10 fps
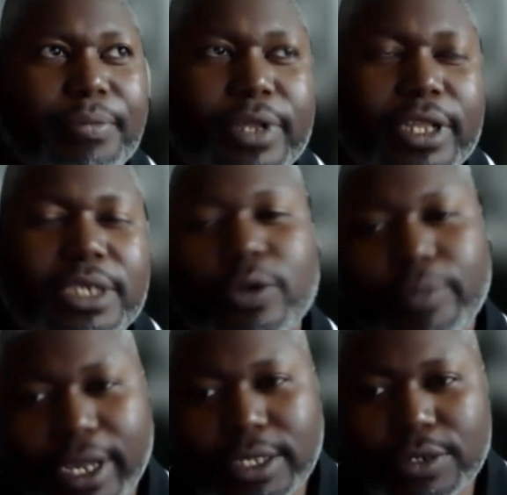But let's go
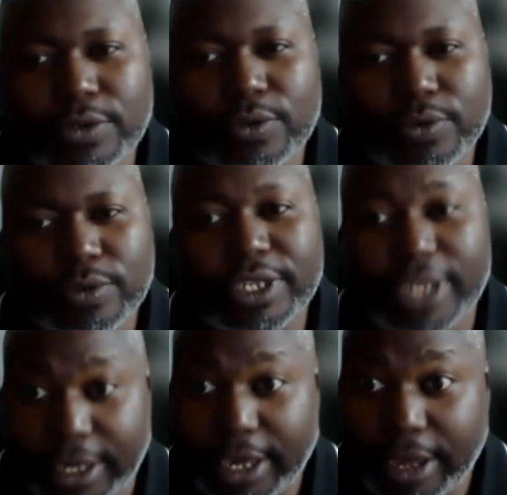back to the
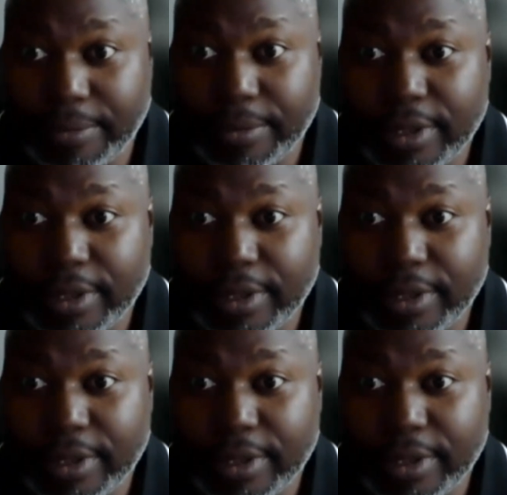day cab